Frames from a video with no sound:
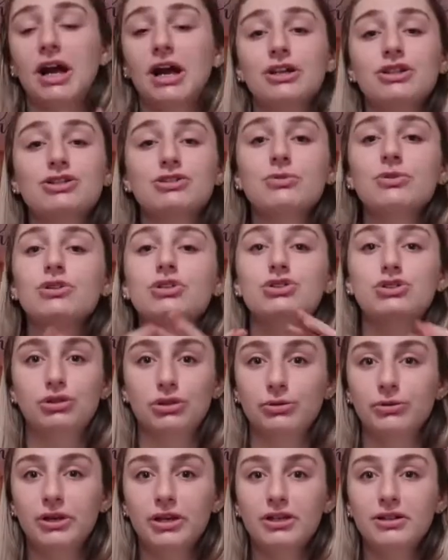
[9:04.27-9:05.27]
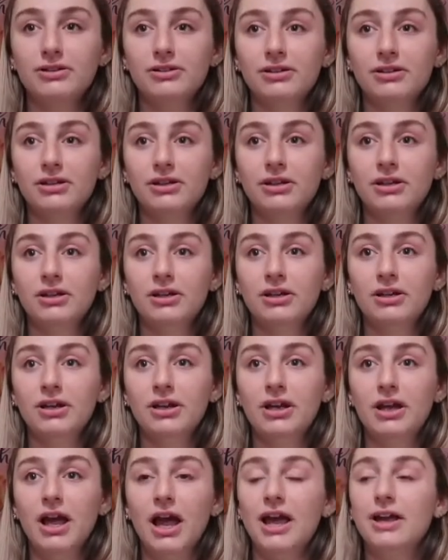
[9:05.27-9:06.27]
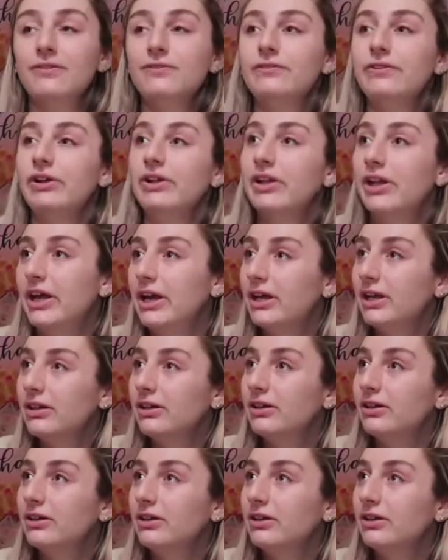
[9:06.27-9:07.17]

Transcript: I just want to do it and feel like